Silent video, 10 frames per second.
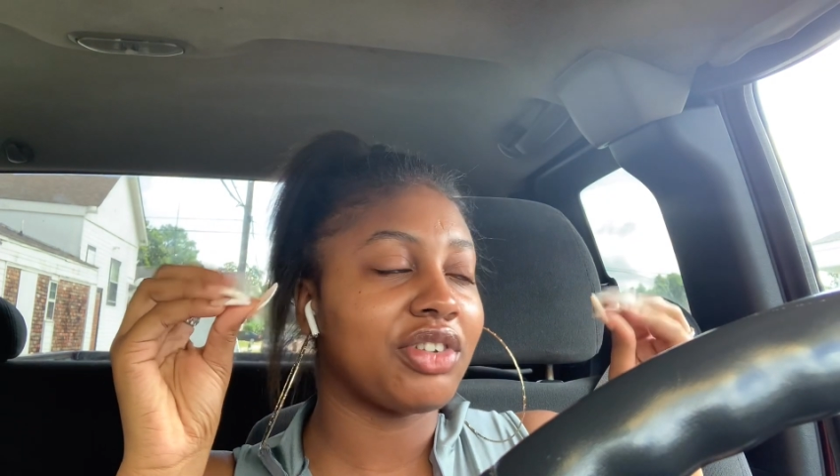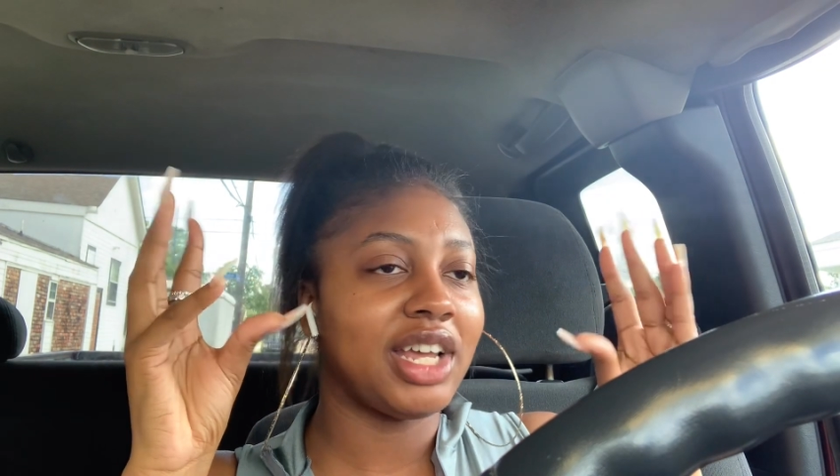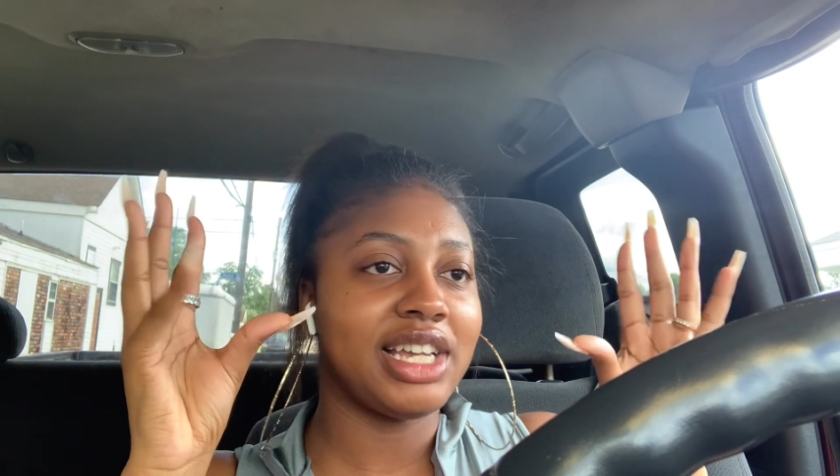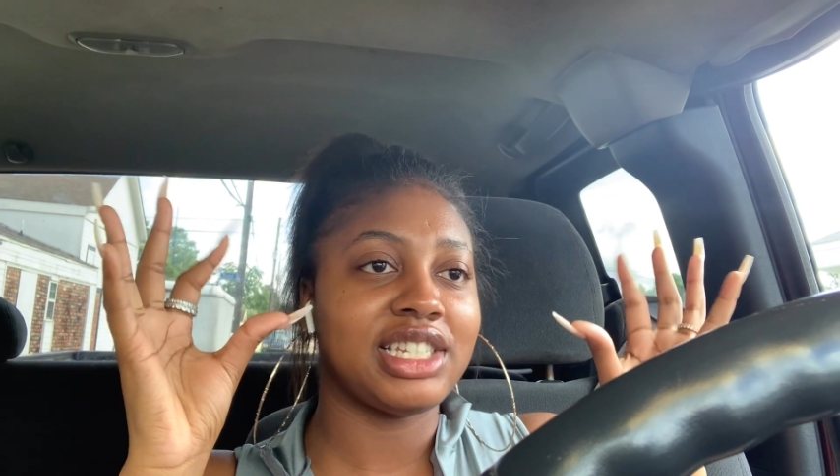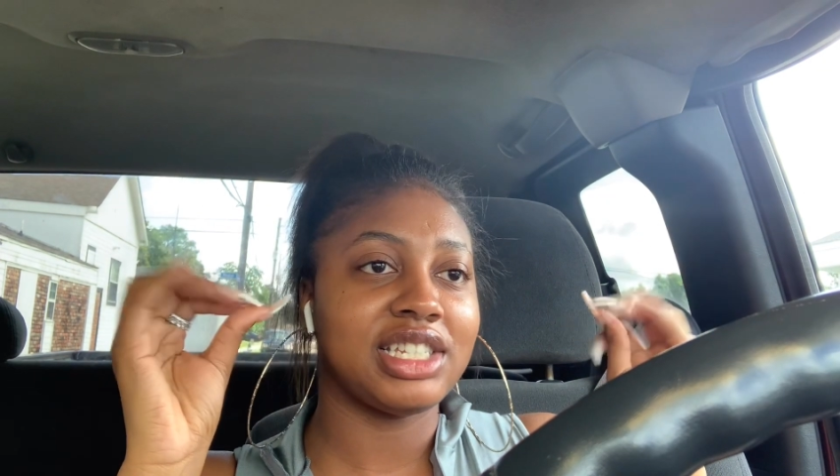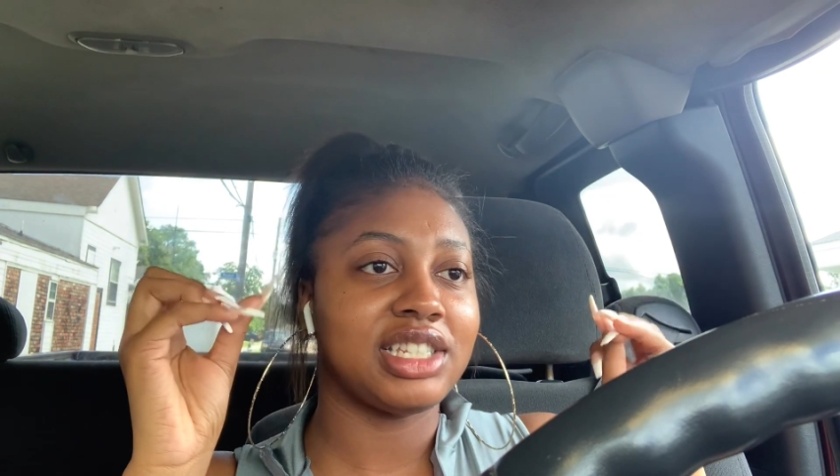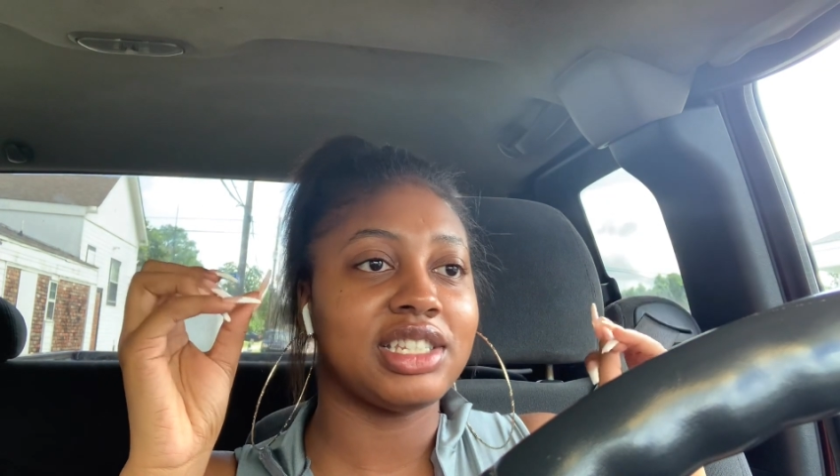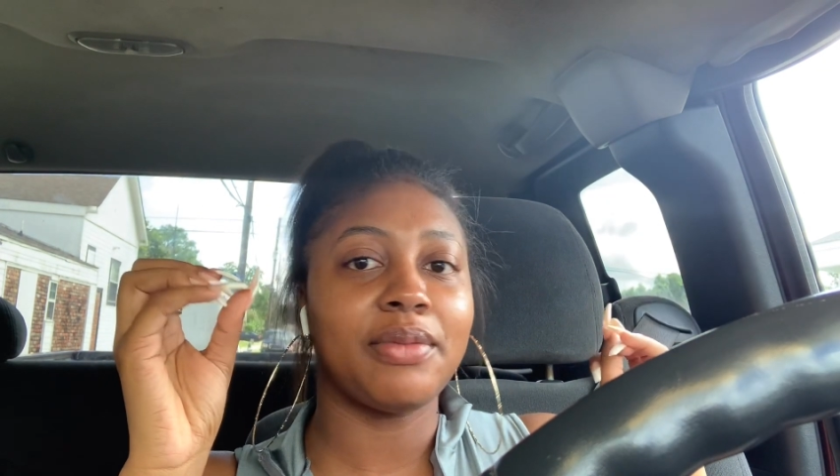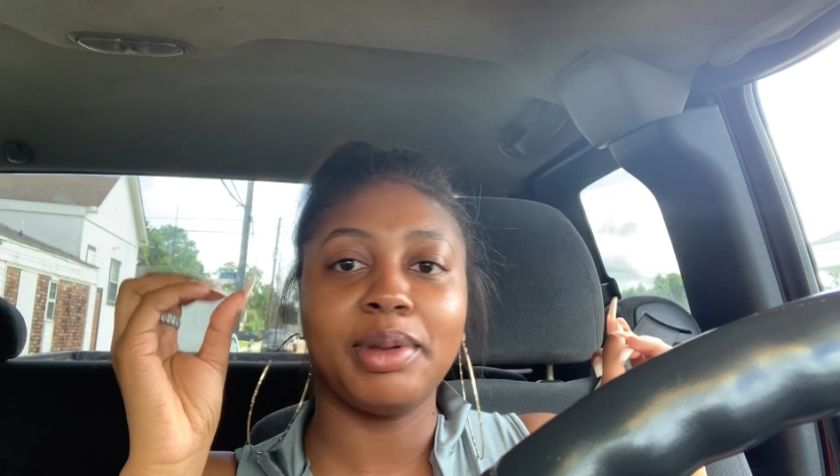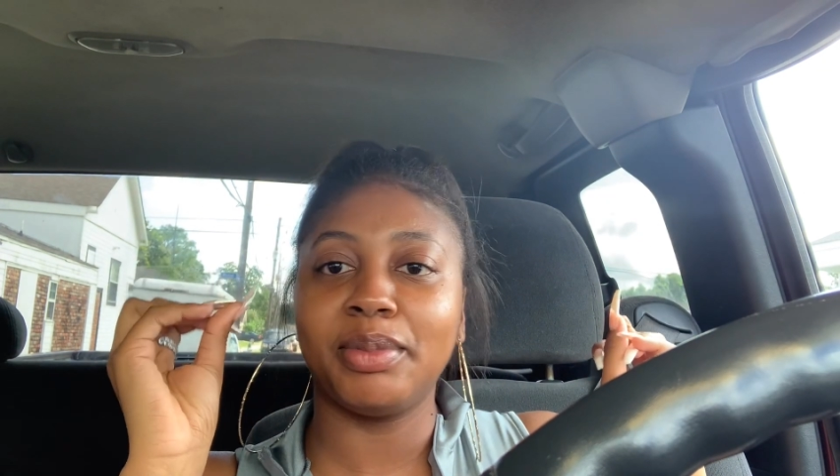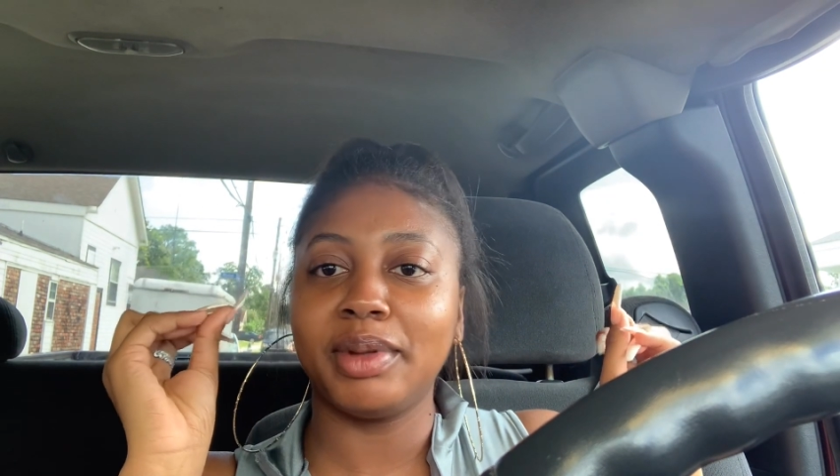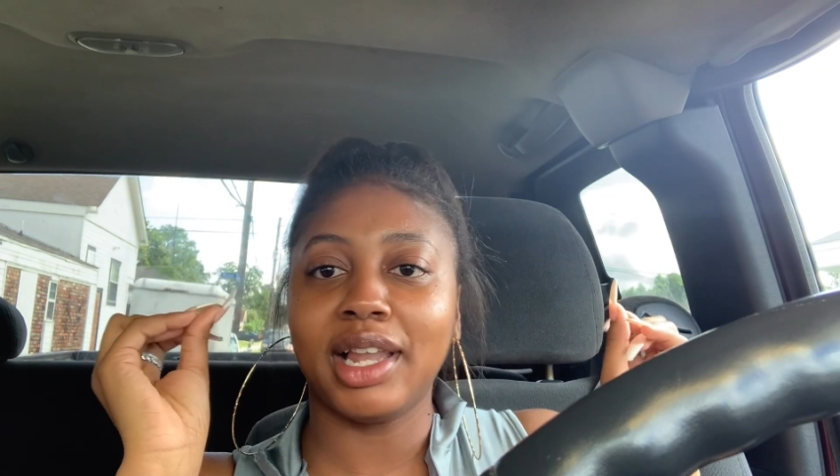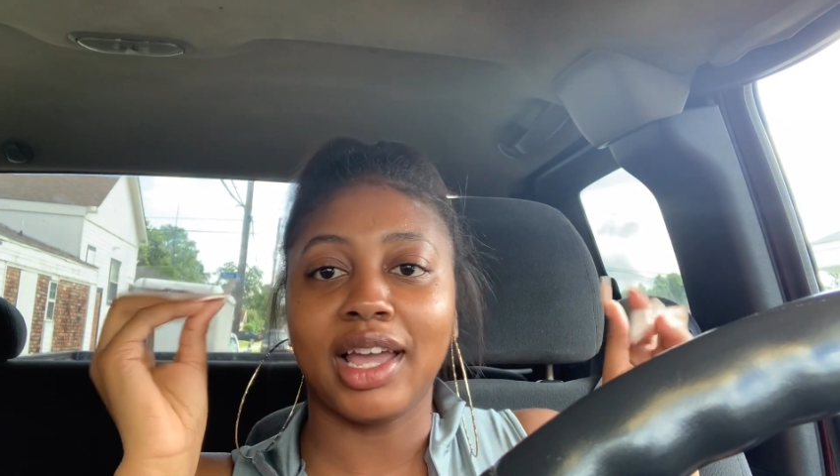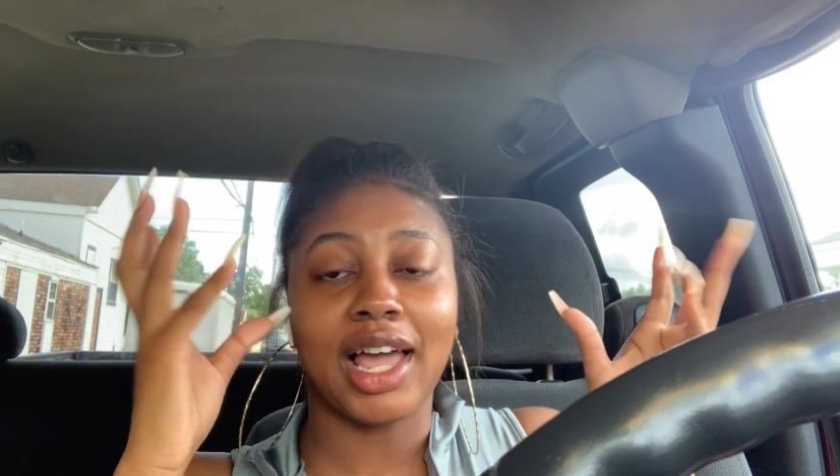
lashes, and some people be like,